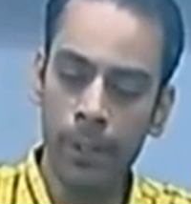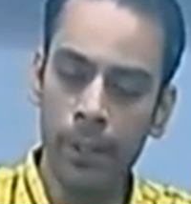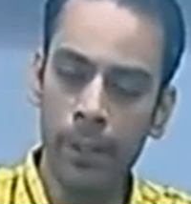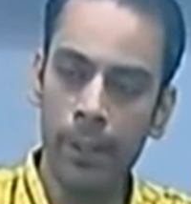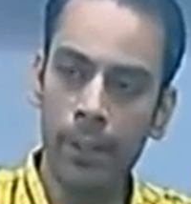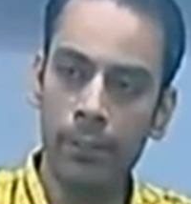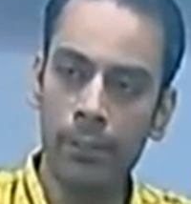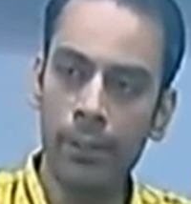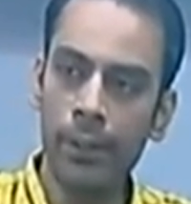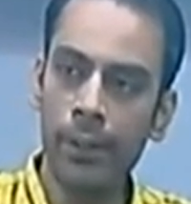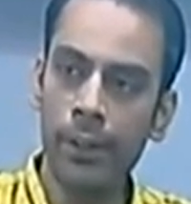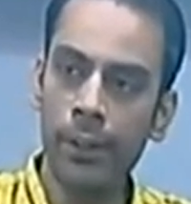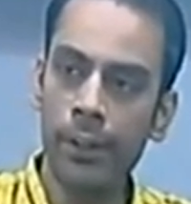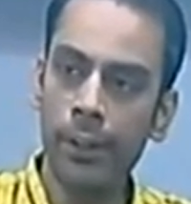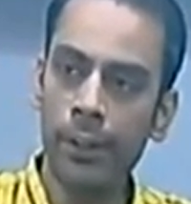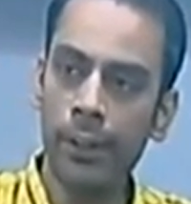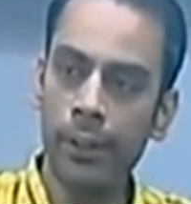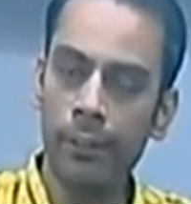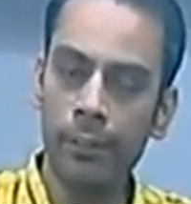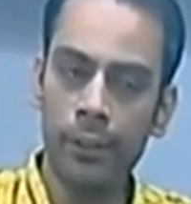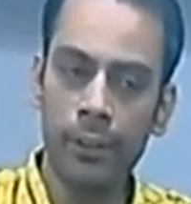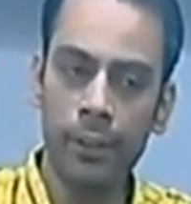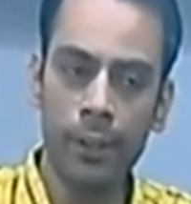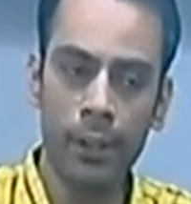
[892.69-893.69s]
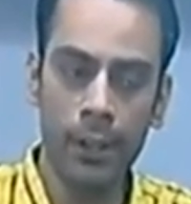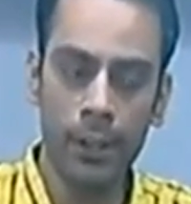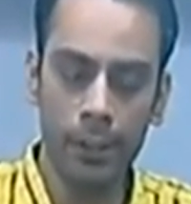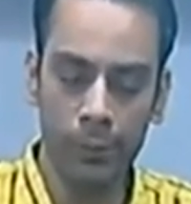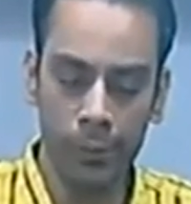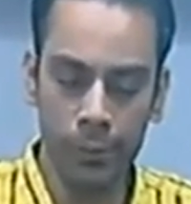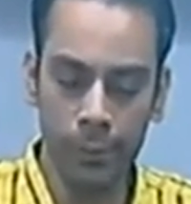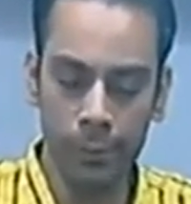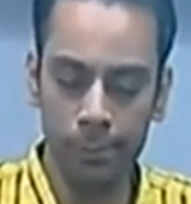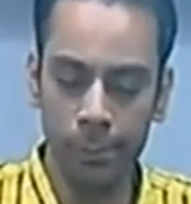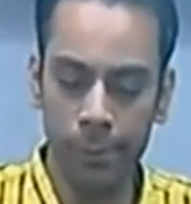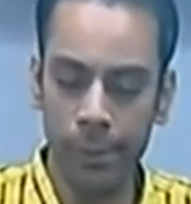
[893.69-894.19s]
It
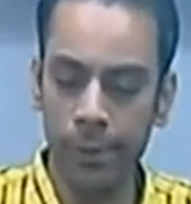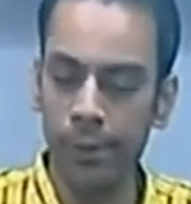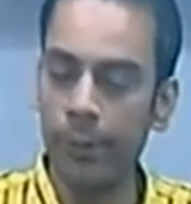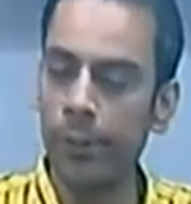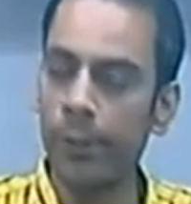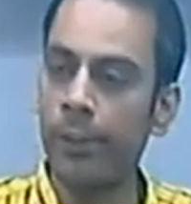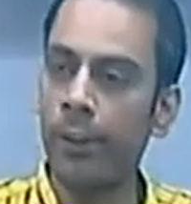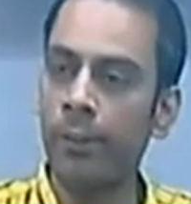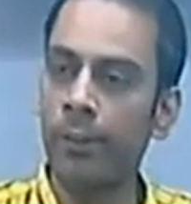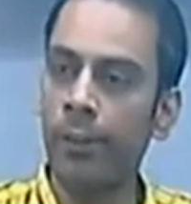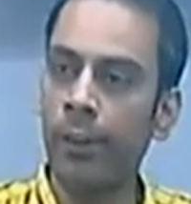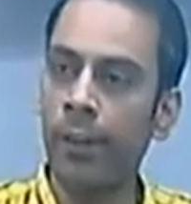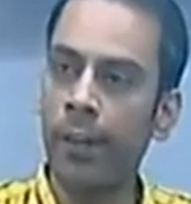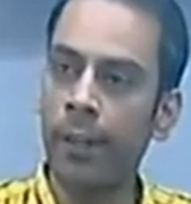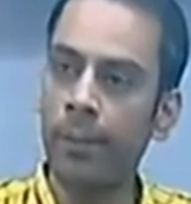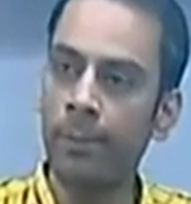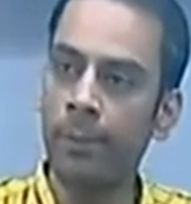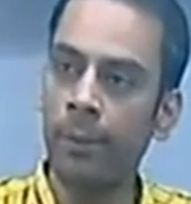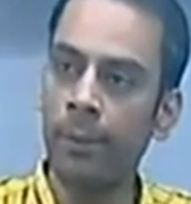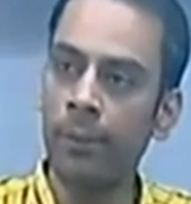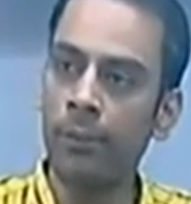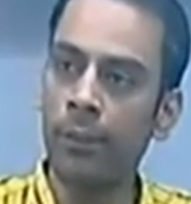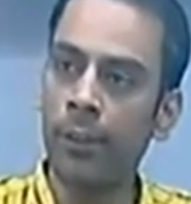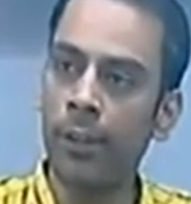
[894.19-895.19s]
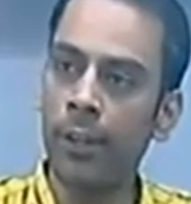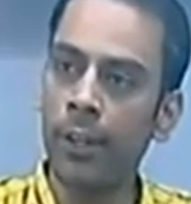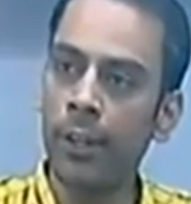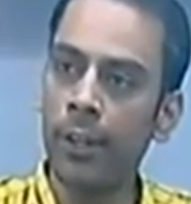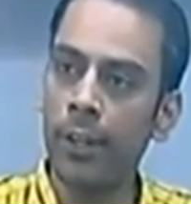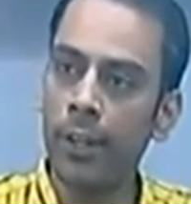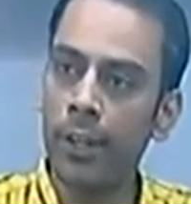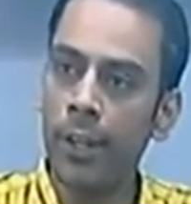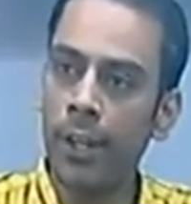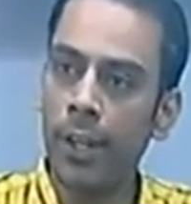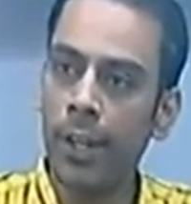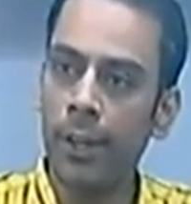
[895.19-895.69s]
was a positive atmosphere.
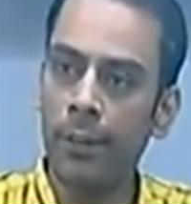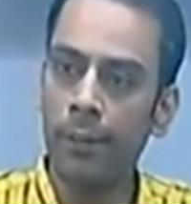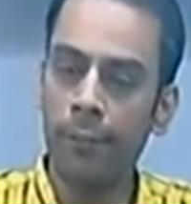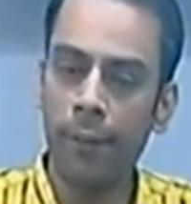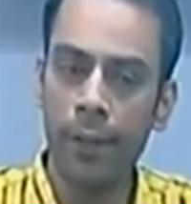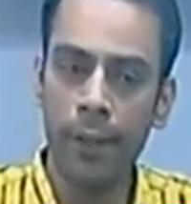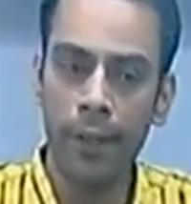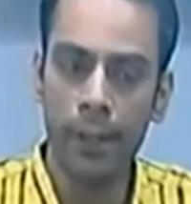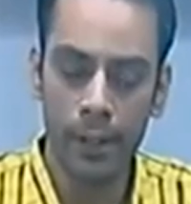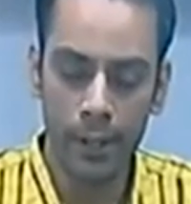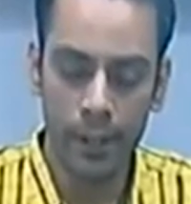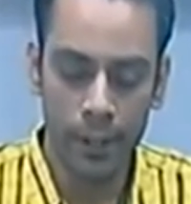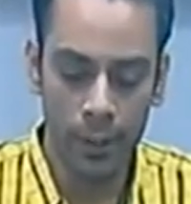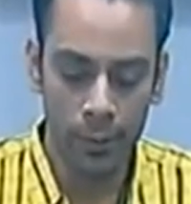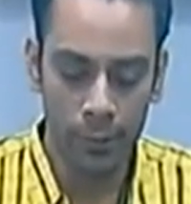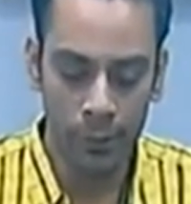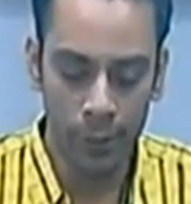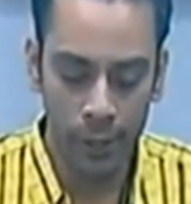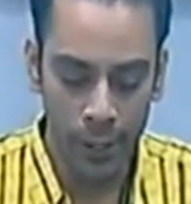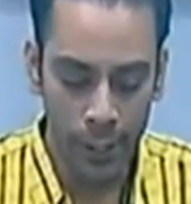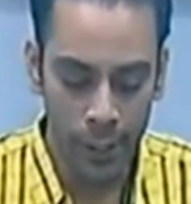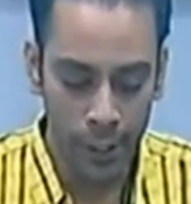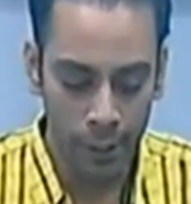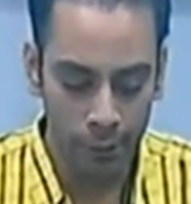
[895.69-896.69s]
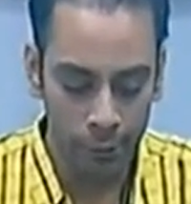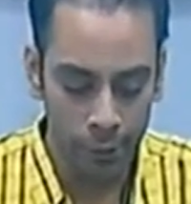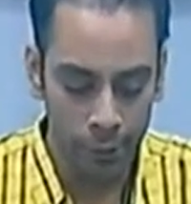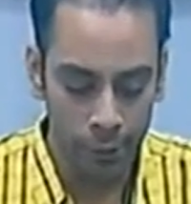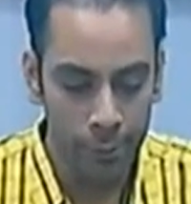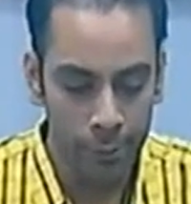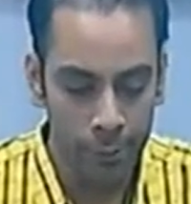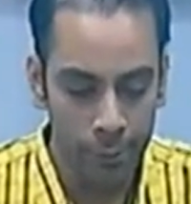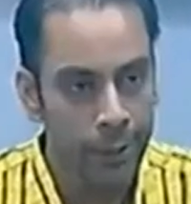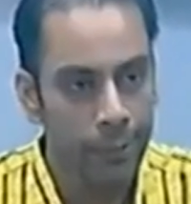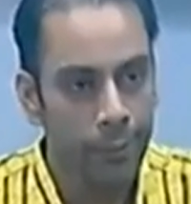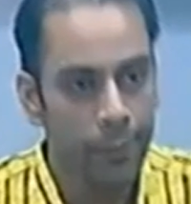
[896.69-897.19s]
And when we had a
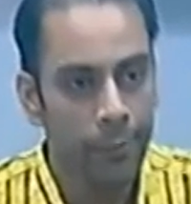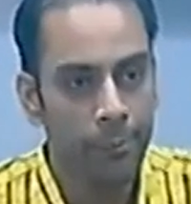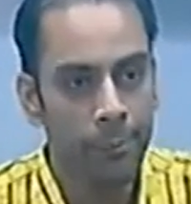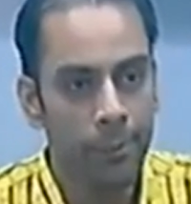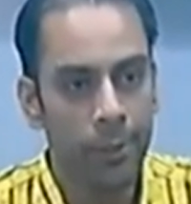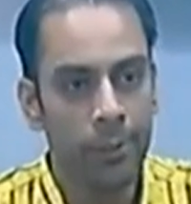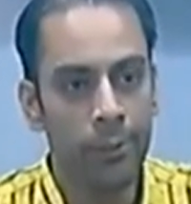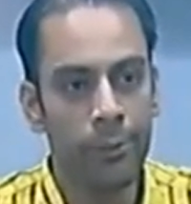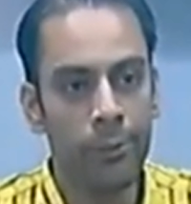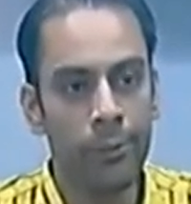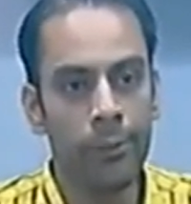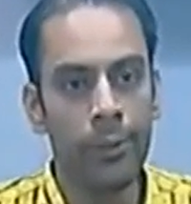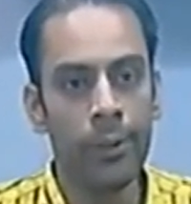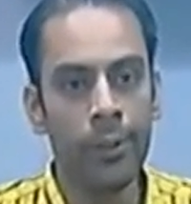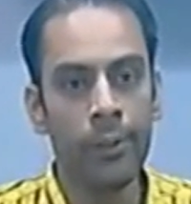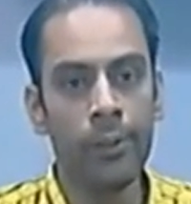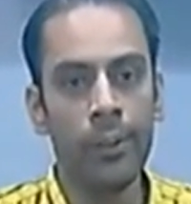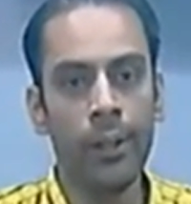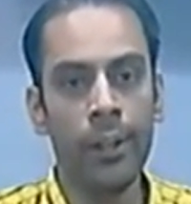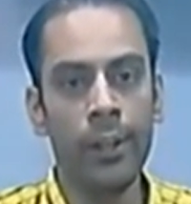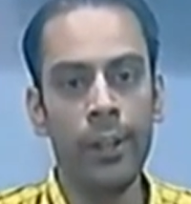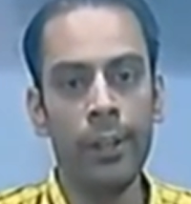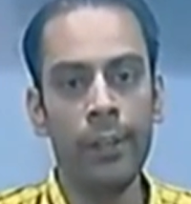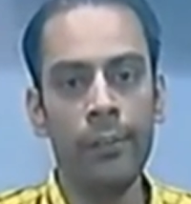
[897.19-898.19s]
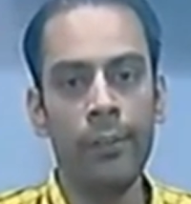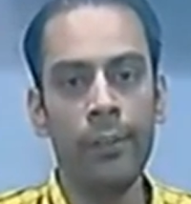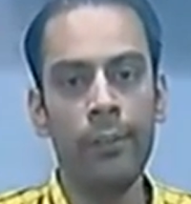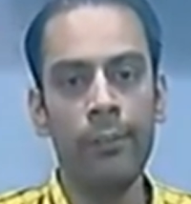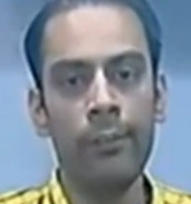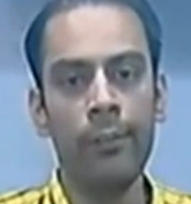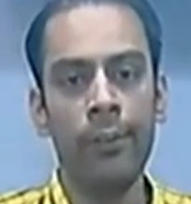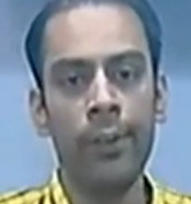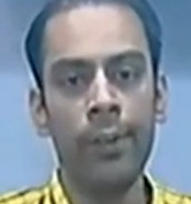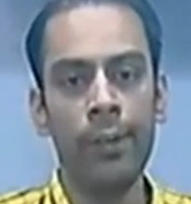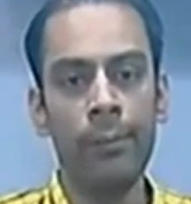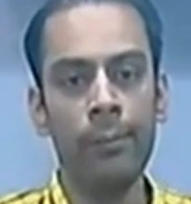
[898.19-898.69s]
feedback from the students, and they were
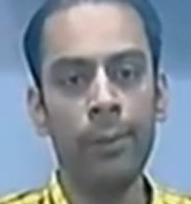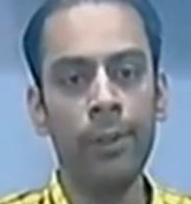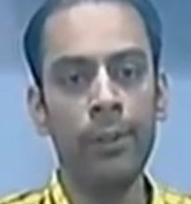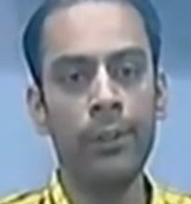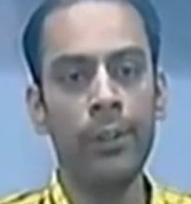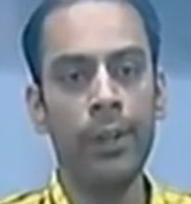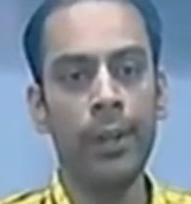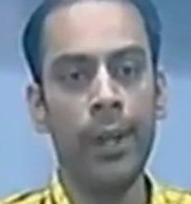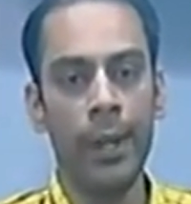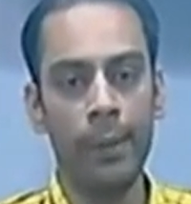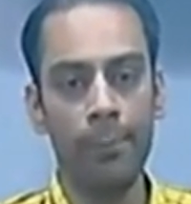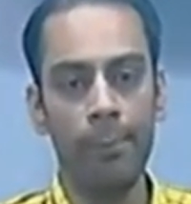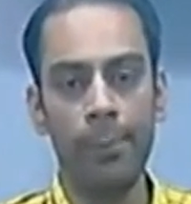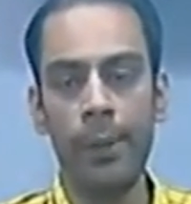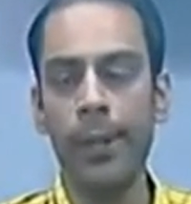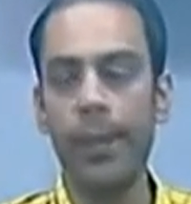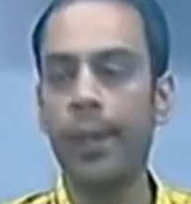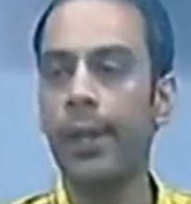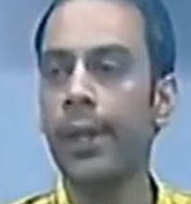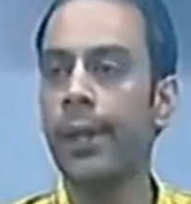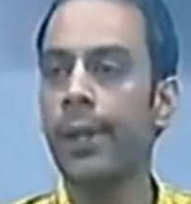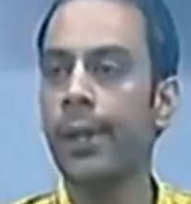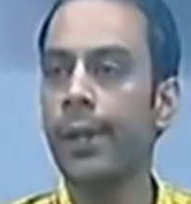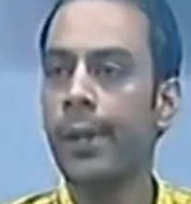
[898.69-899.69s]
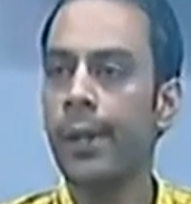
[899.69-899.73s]
very much happy.